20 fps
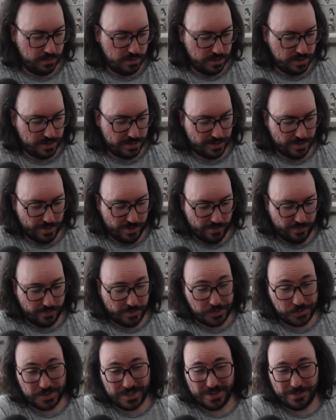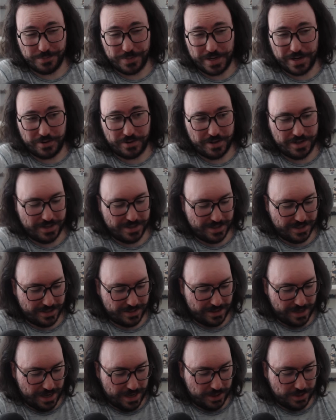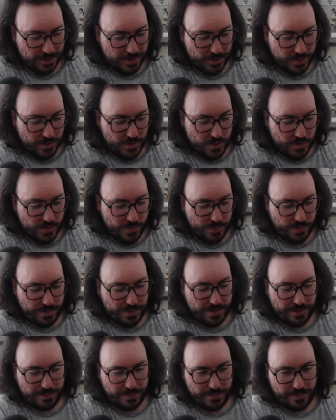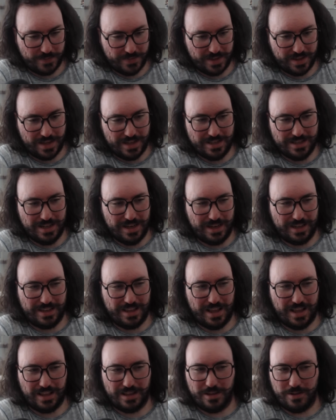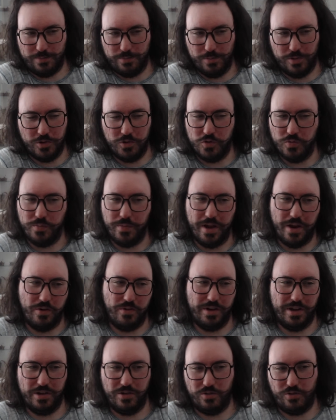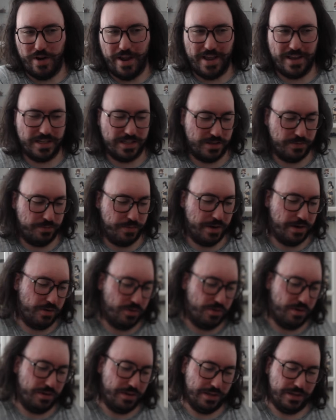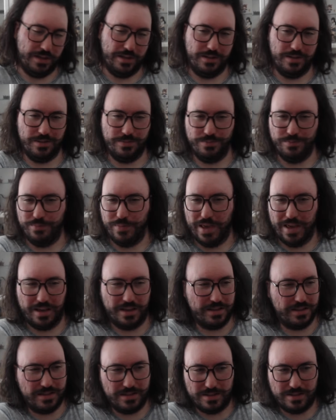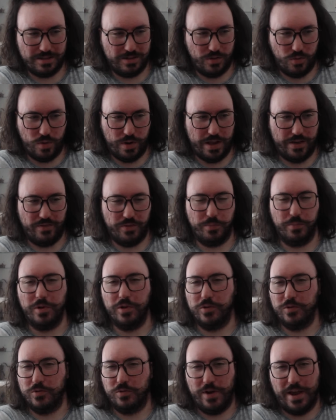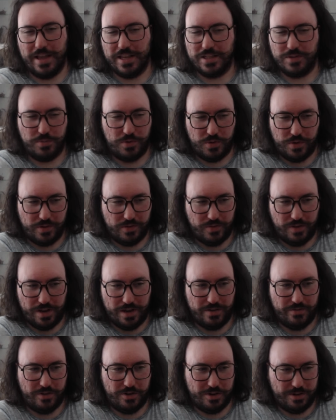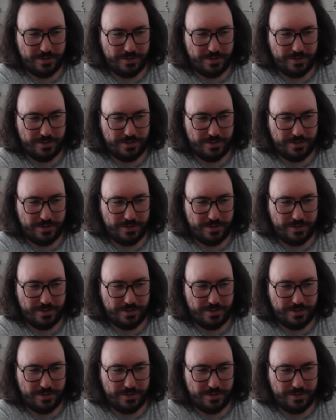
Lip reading: So frozen berries, I assume it's like that blueberry raspberry mix or whatever, blue raspberry flavor.